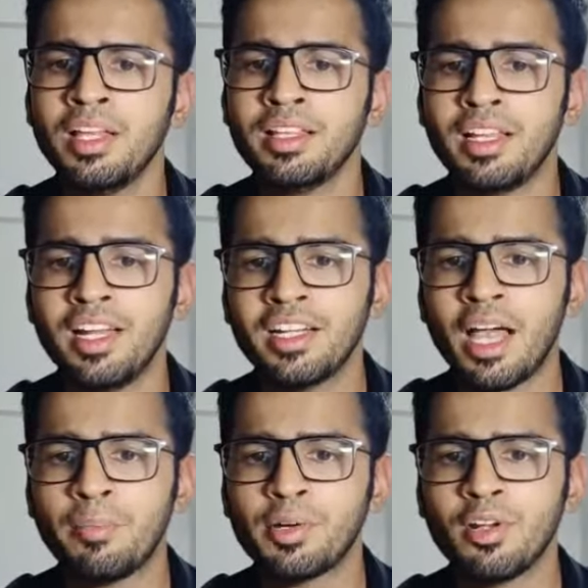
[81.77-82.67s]
the net
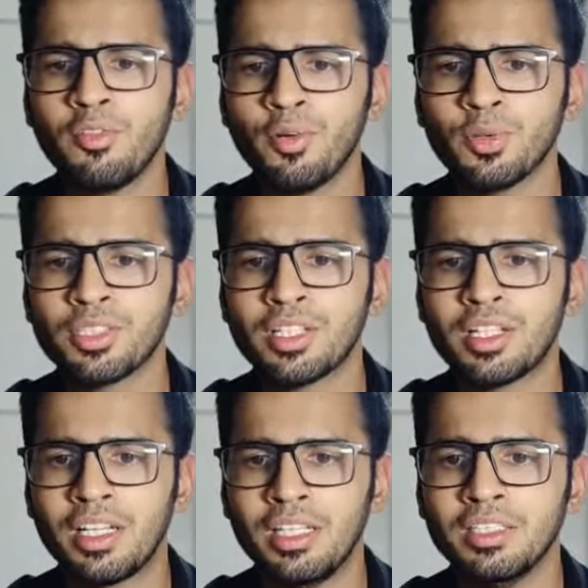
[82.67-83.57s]
capital flows
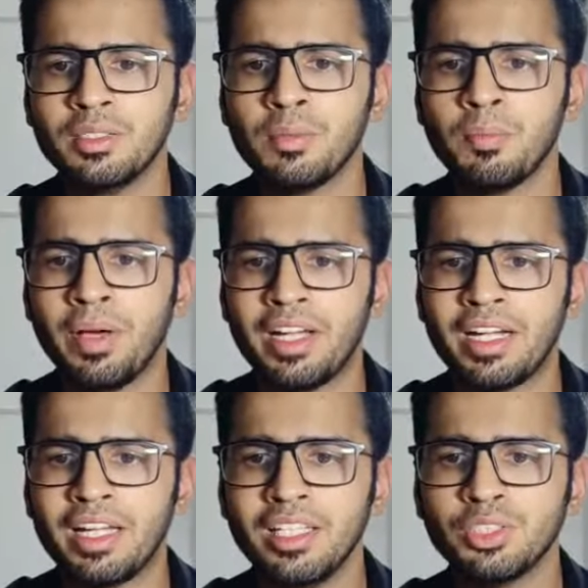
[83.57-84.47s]
increase by
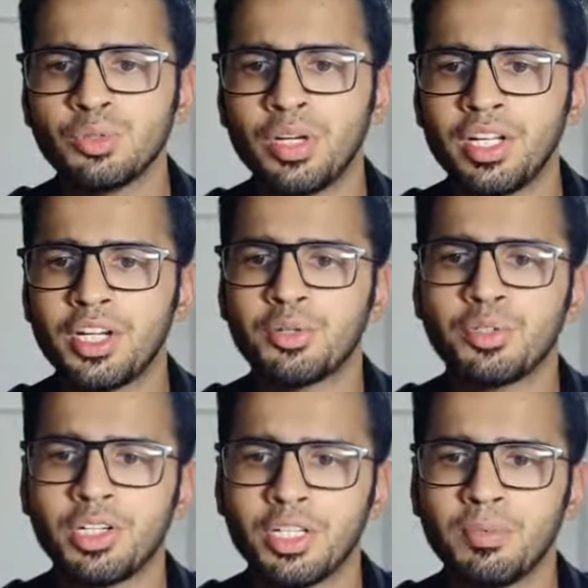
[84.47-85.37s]
at least 28 to
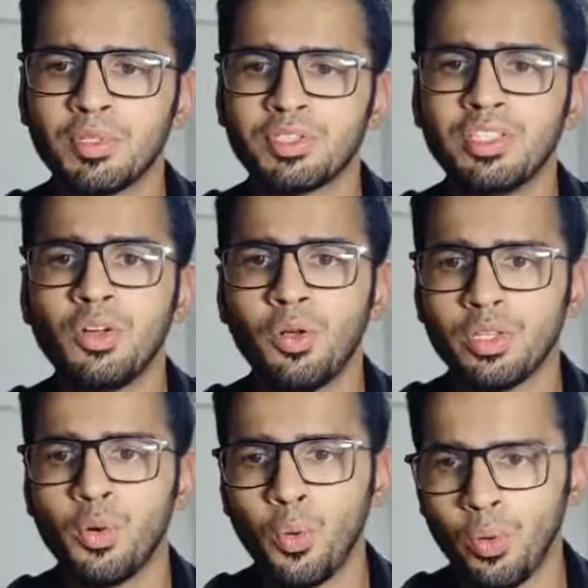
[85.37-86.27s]
30% on
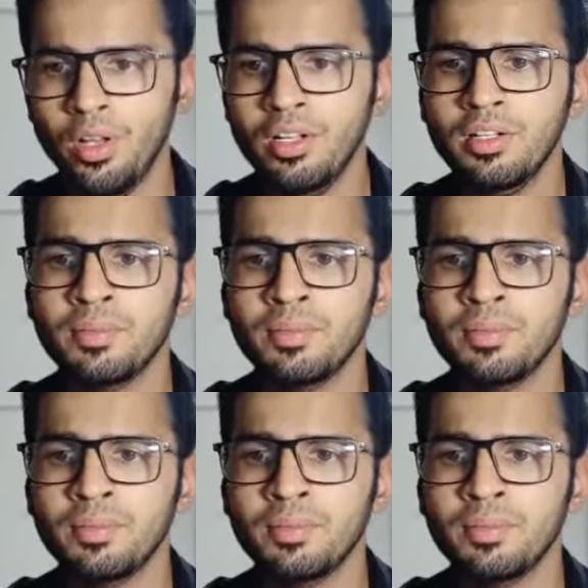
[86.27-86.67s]
the whole.